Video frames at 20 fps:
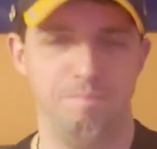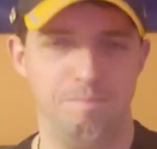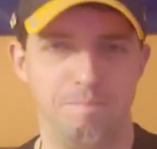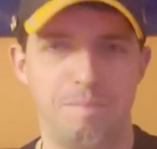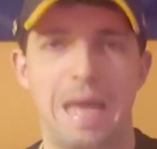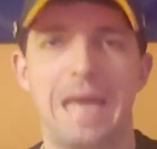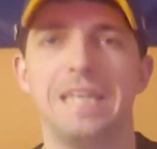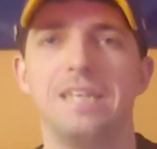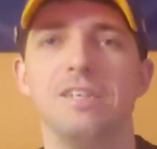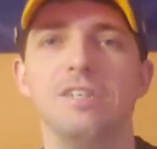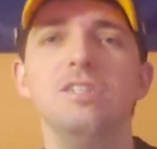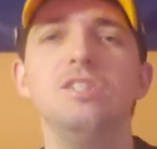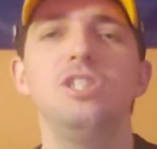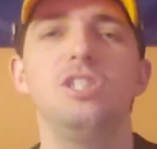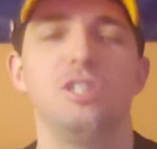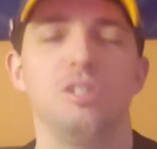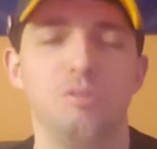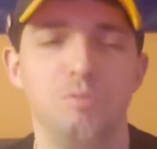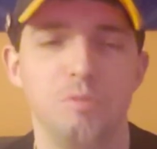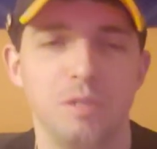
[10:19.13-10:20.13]

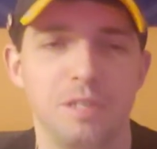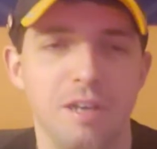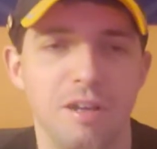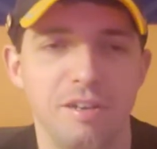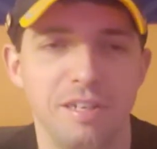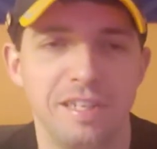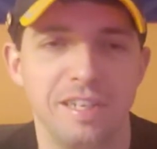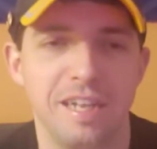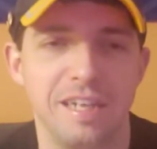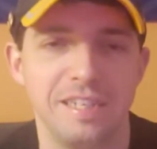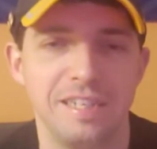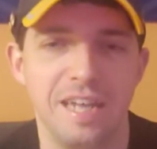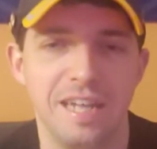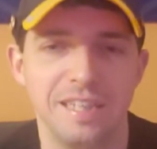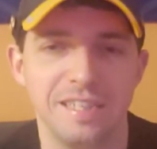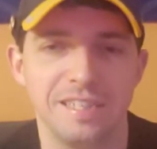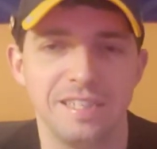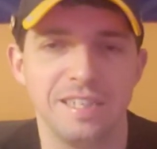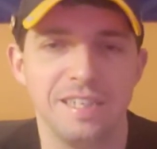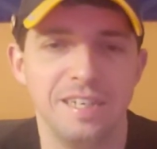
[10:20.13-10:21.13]
package, we'll call it like
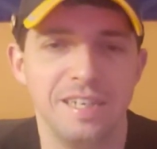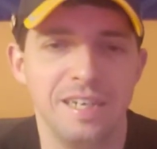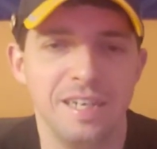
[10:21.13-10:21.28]
that,